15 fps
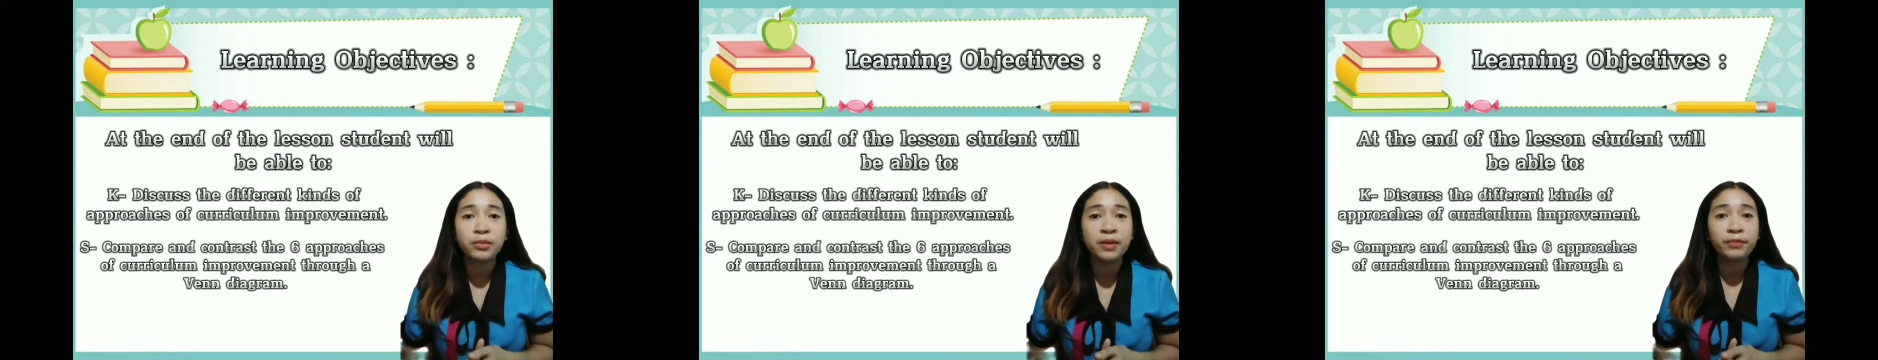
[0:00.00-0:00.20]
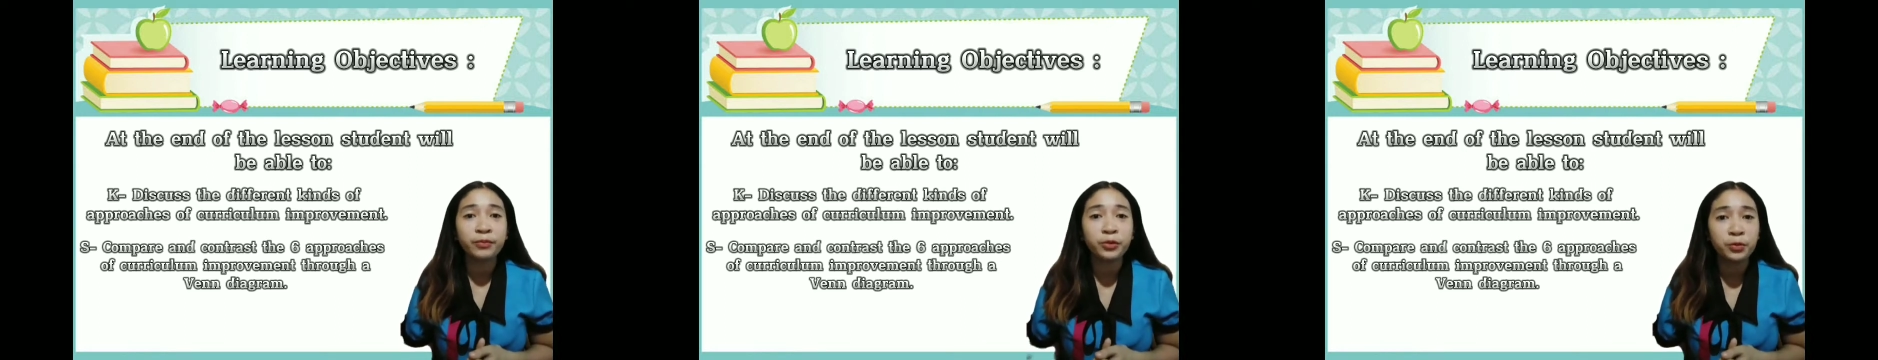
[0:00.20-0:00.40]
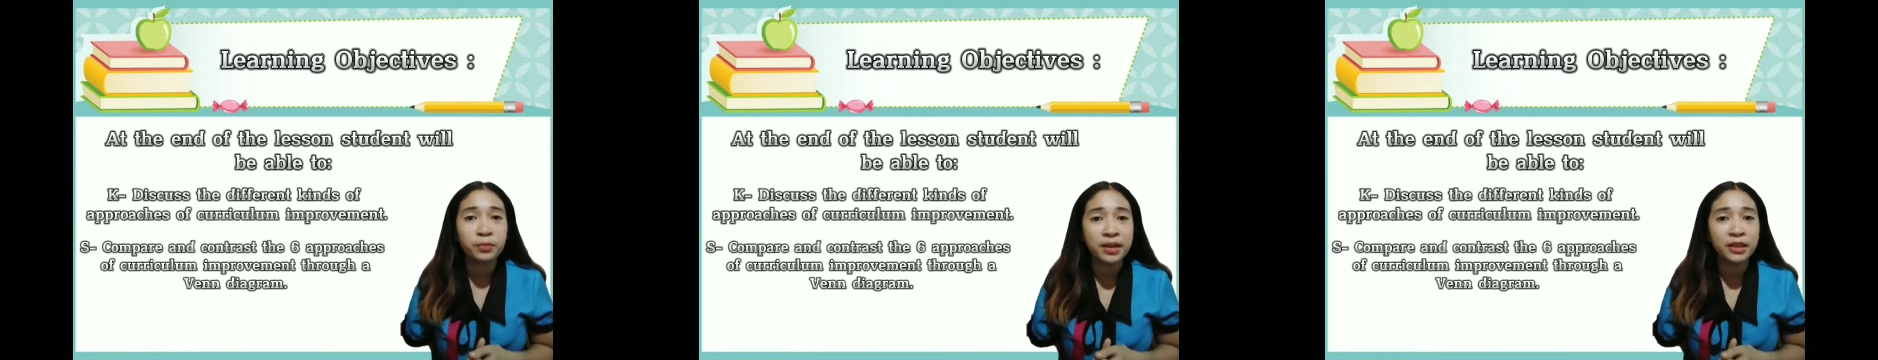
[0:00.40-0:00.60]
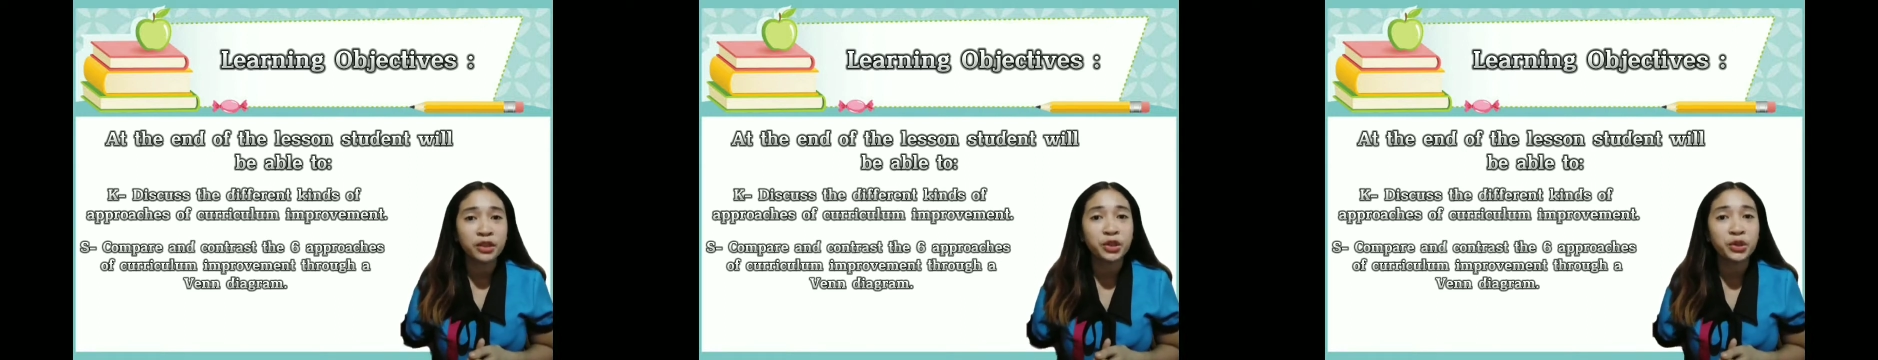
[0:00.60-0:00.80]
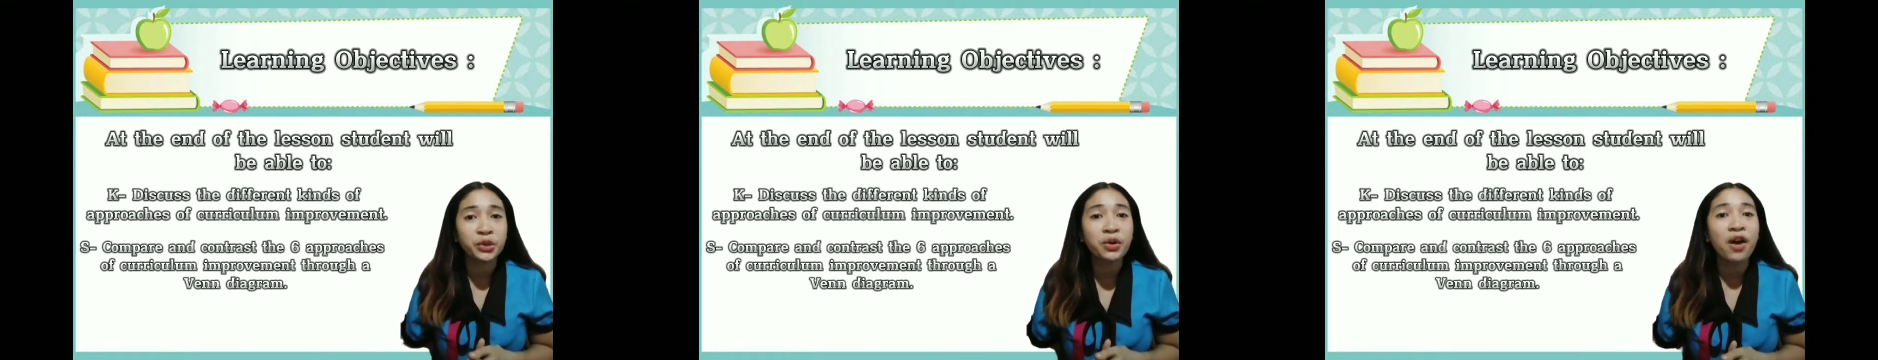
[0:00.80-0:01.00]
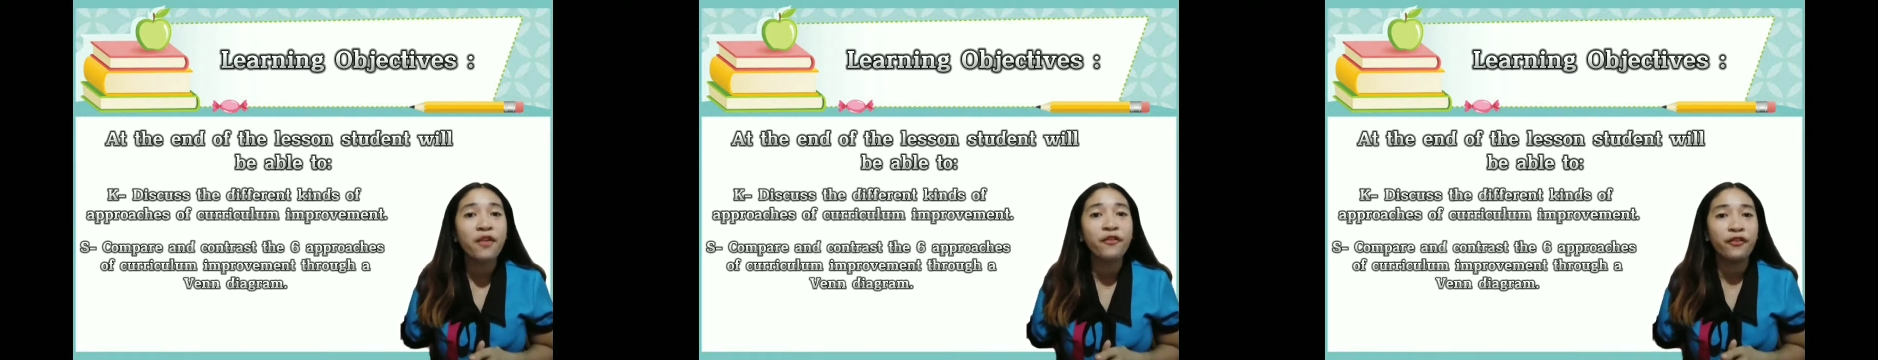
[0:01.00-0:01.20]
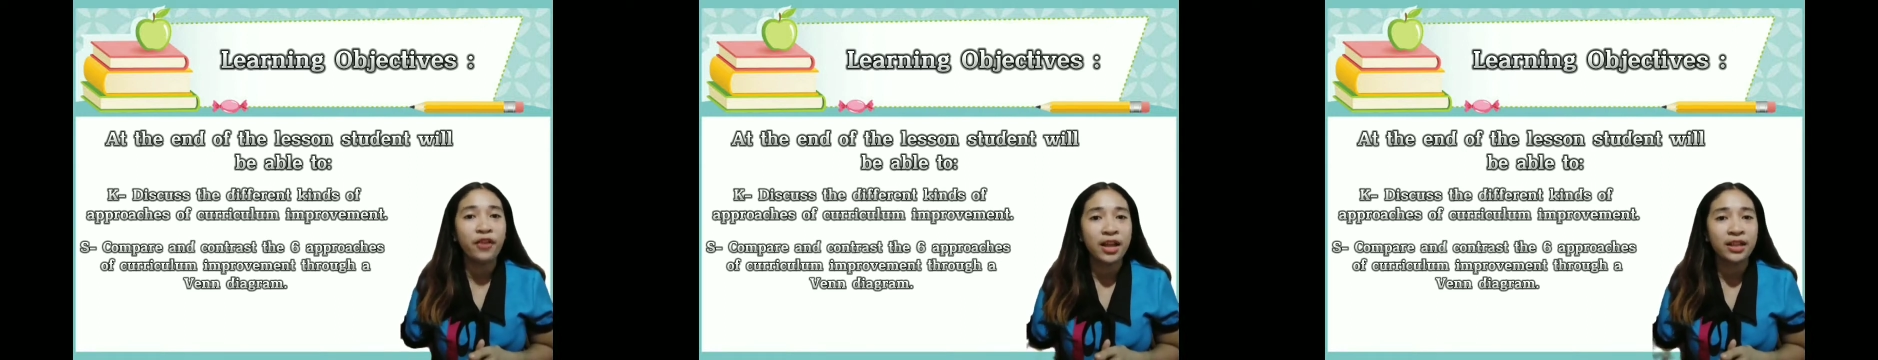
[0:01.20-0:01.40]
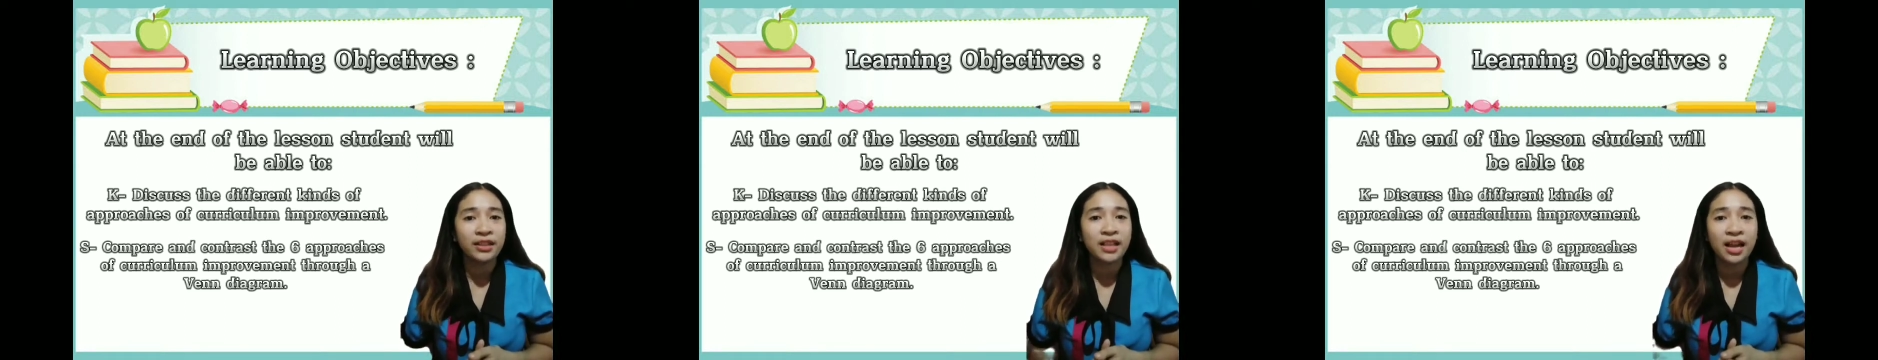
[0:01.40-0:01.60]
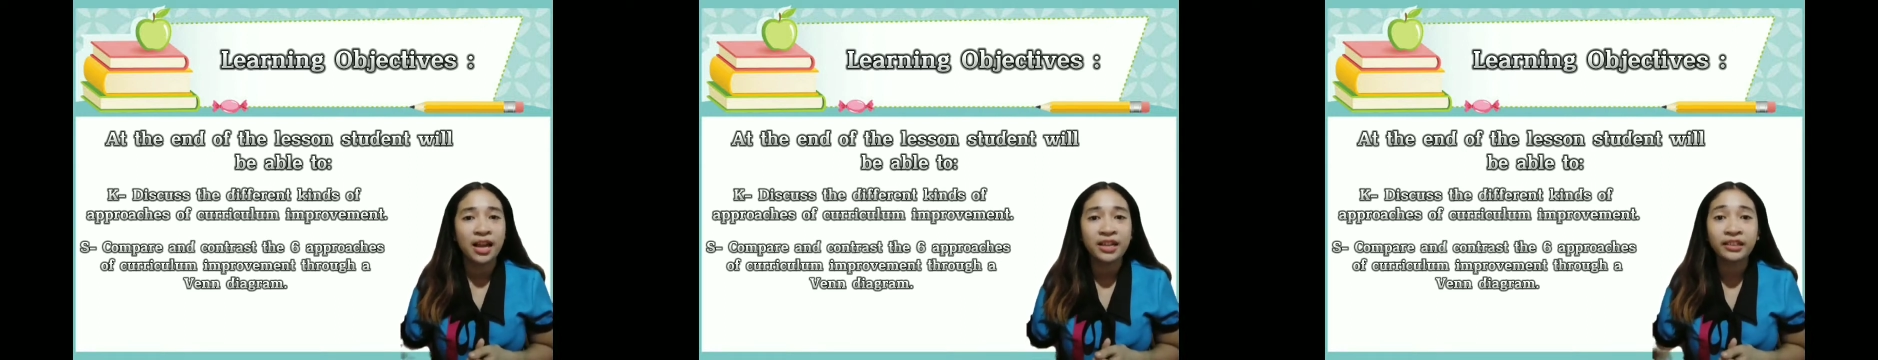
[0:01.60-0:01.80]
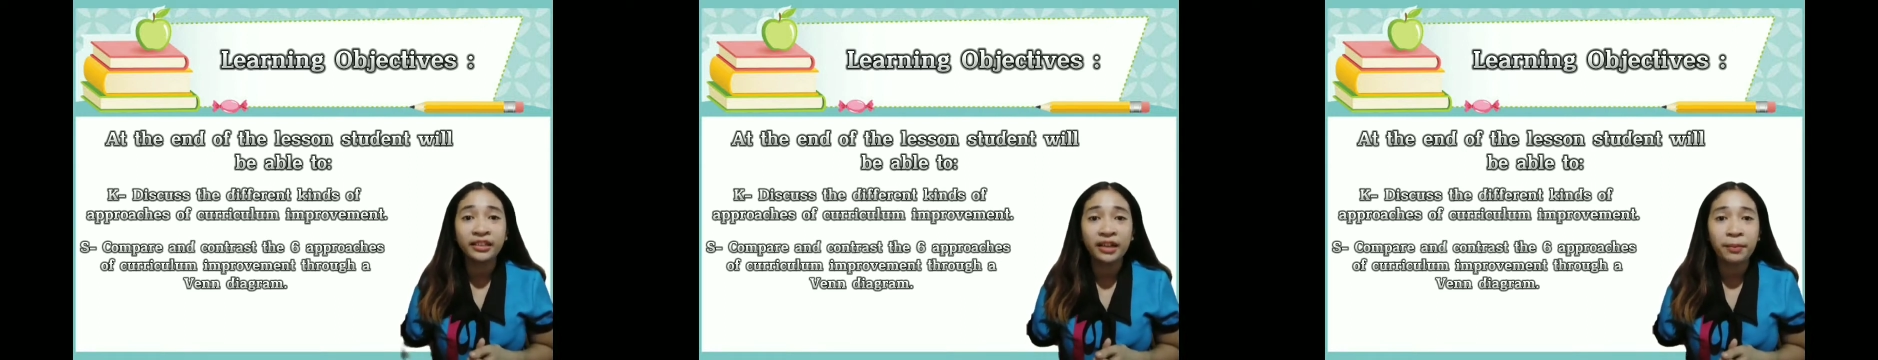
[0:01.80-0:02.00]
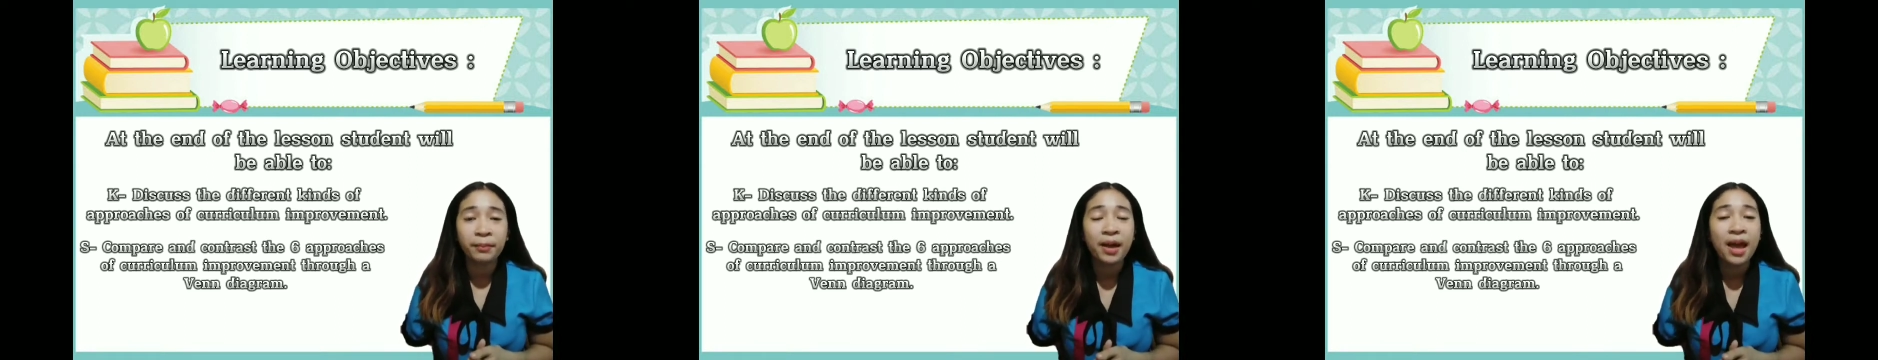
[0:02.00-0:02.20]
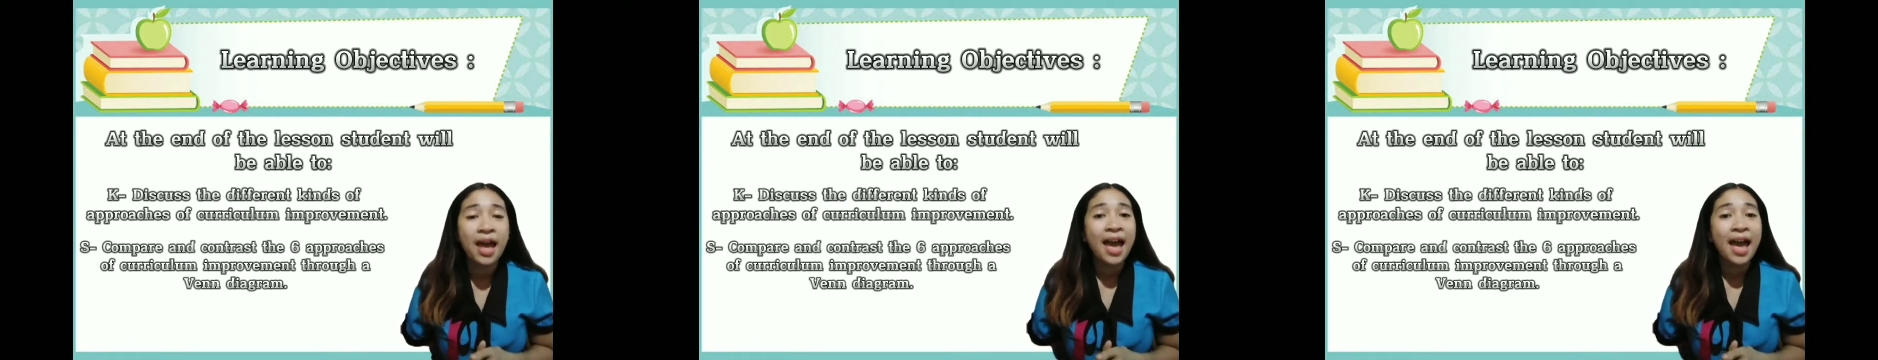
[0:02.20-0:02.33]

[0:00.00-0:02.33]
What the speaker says: improvement through a Venn diagram,